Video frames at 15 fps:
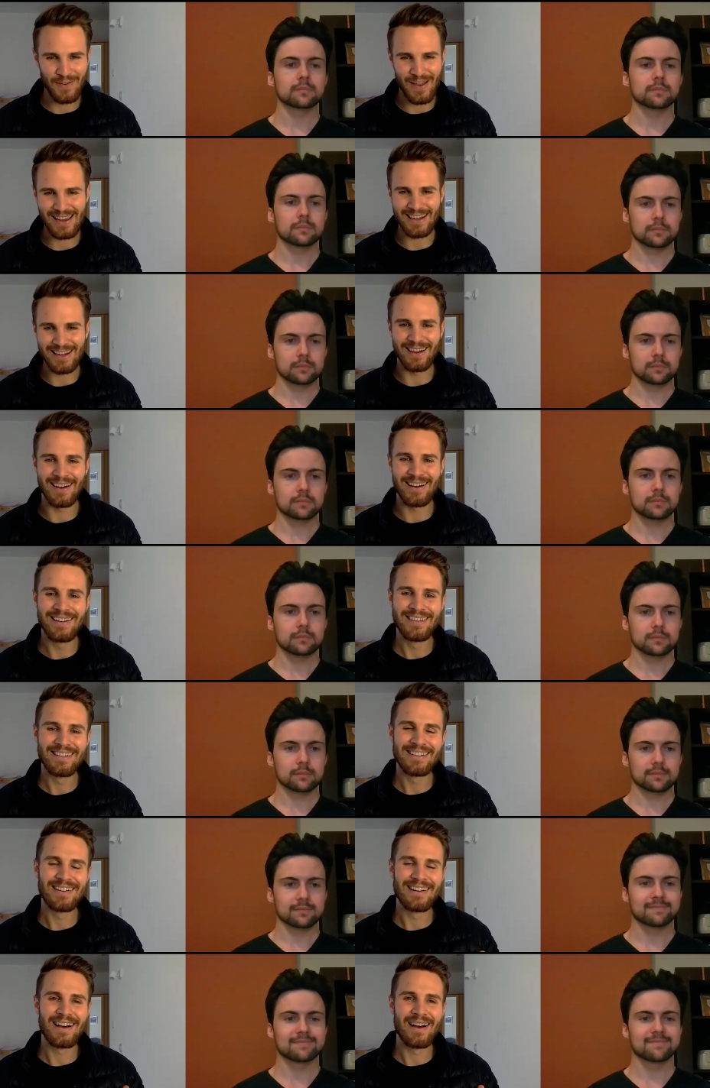Speaker 1: failure
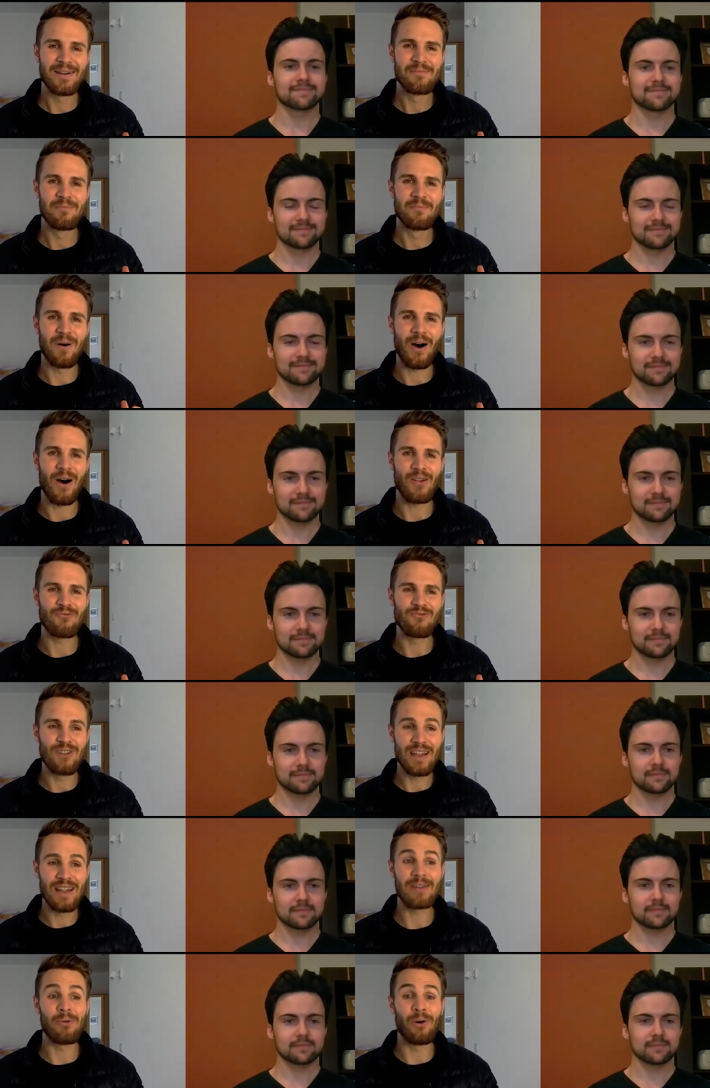but I
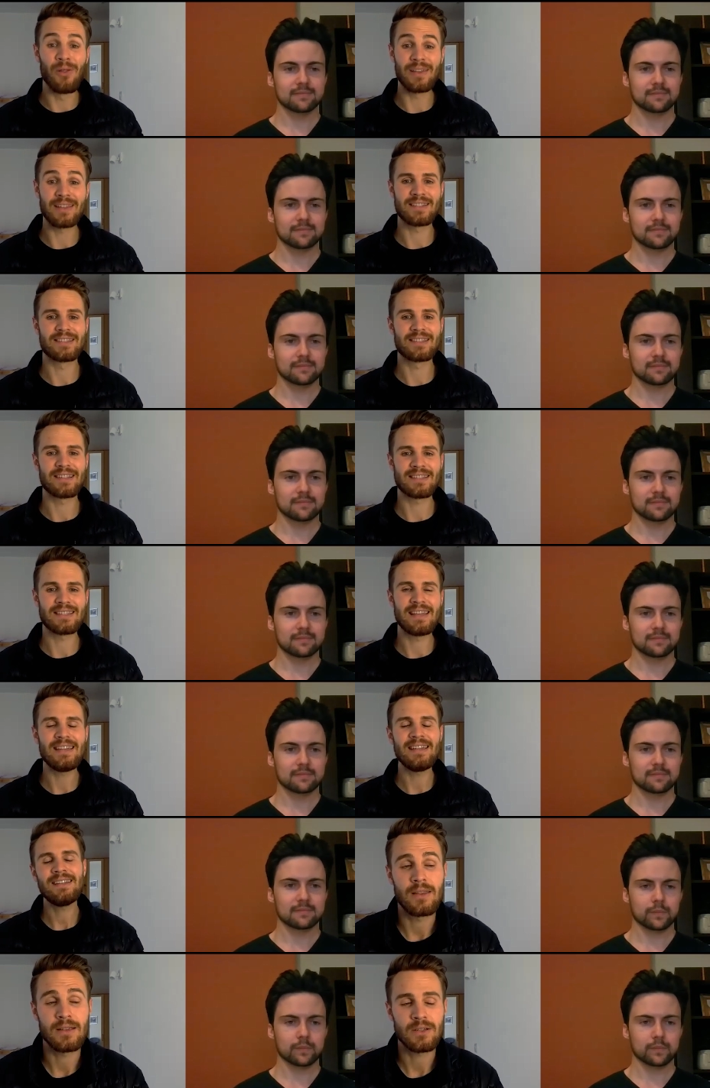really want this to
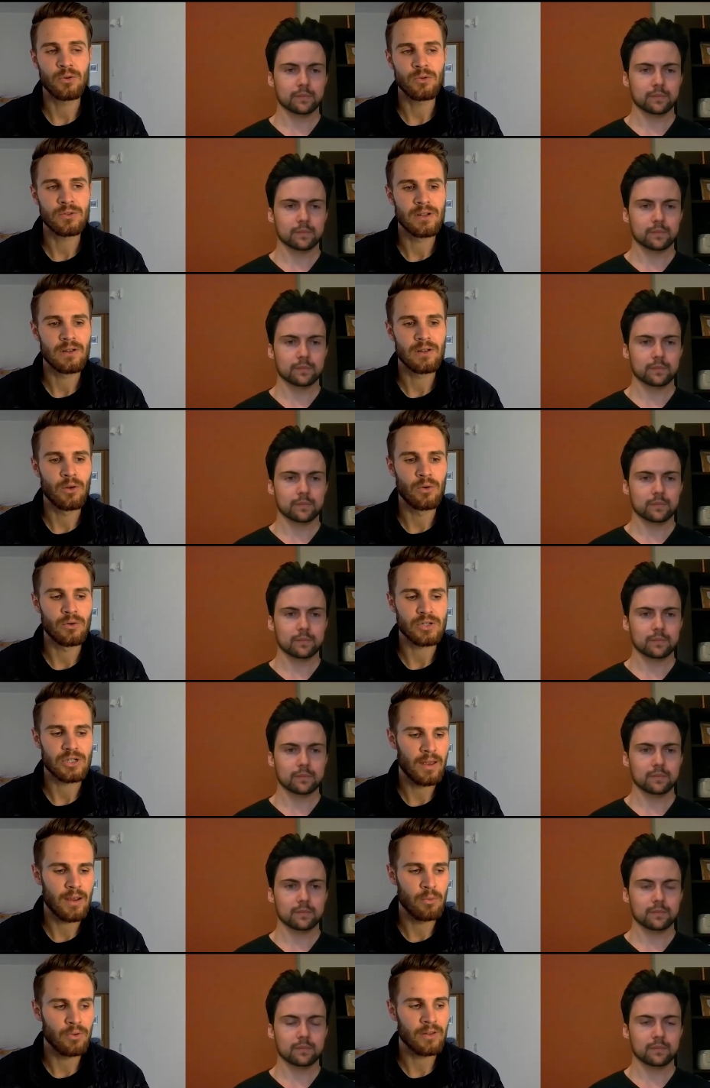succeed. This course it
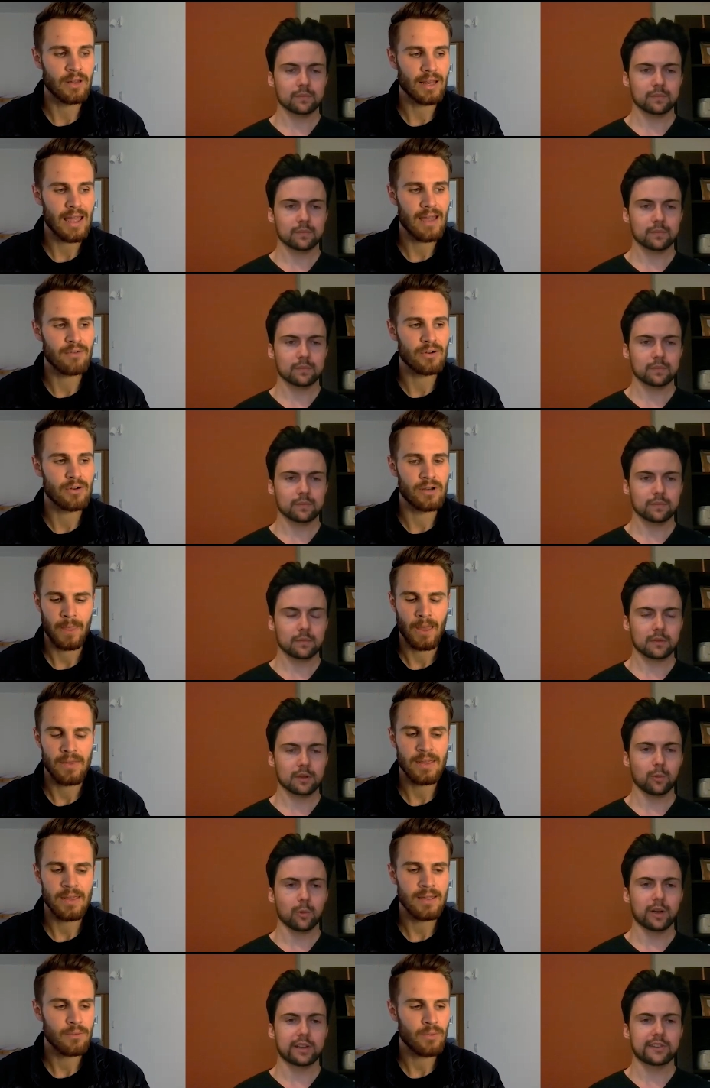launched, it wasn't like evergreen.
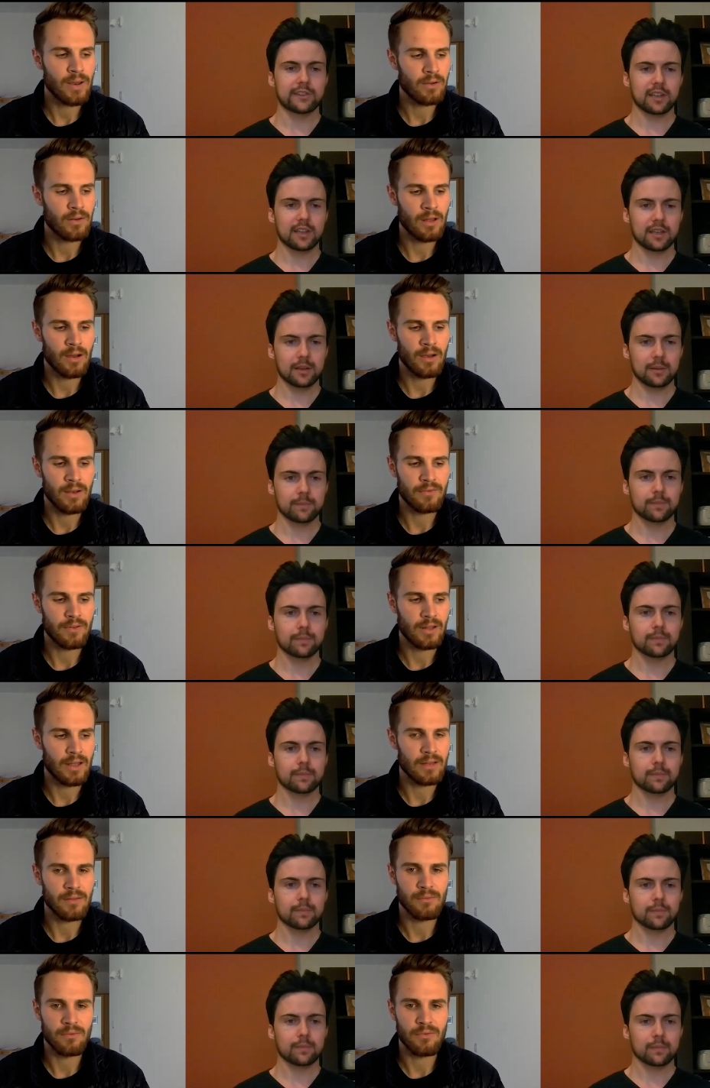I think it went online for
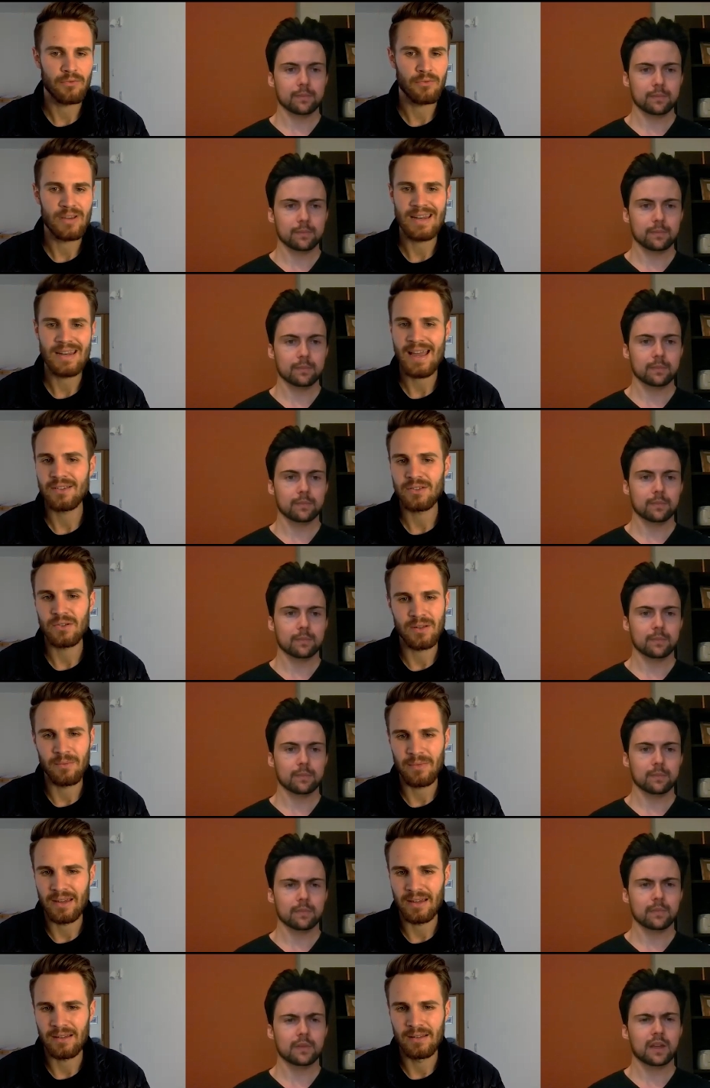like three days or
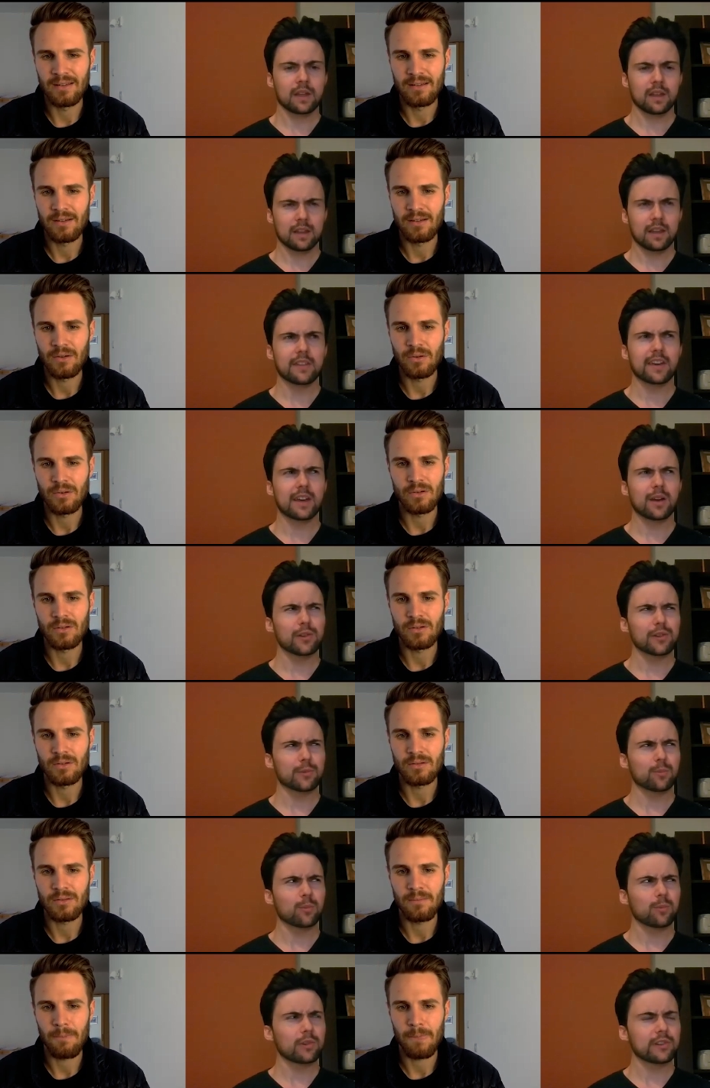something. Yeah, I think it
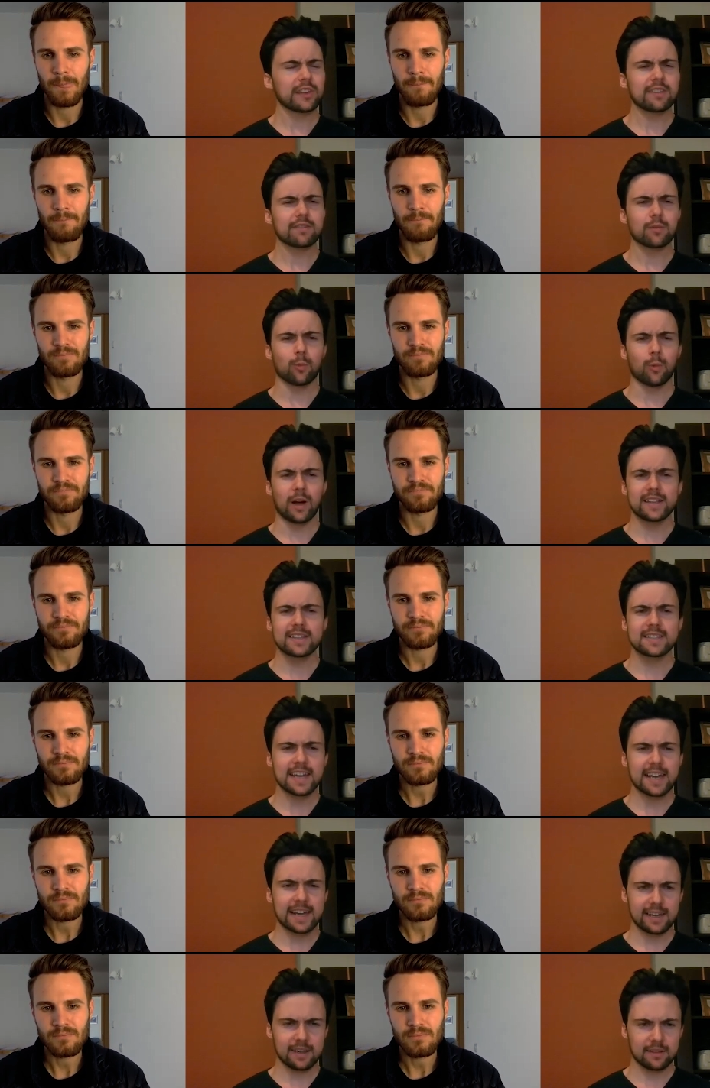was
Speaker 2: was it even
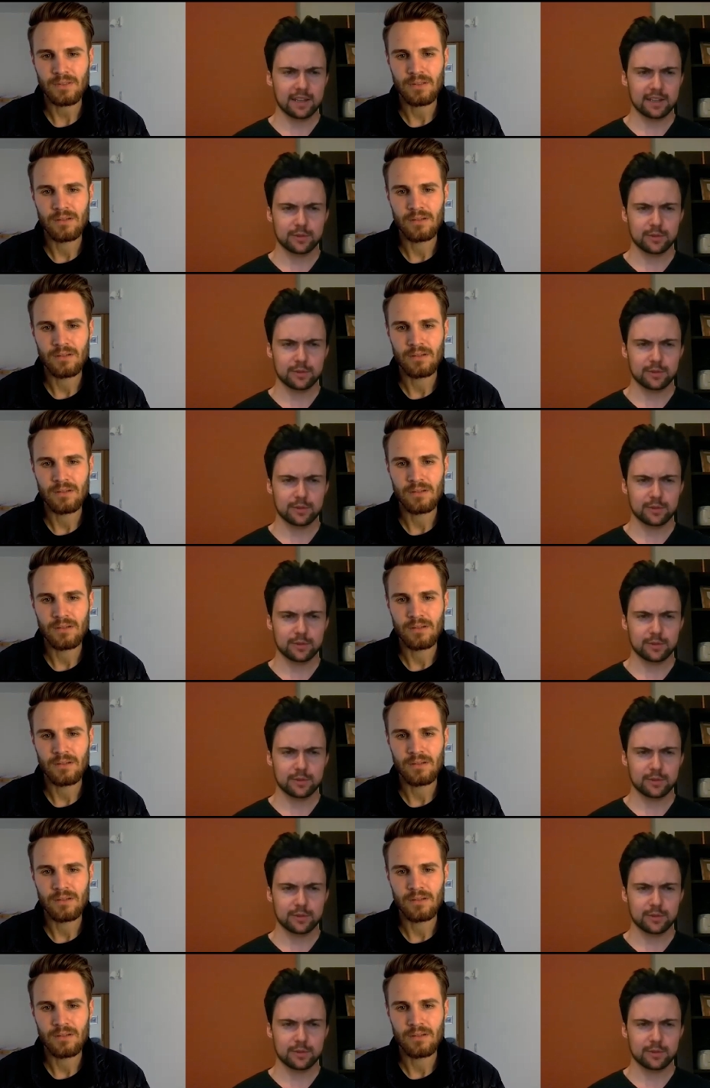one day,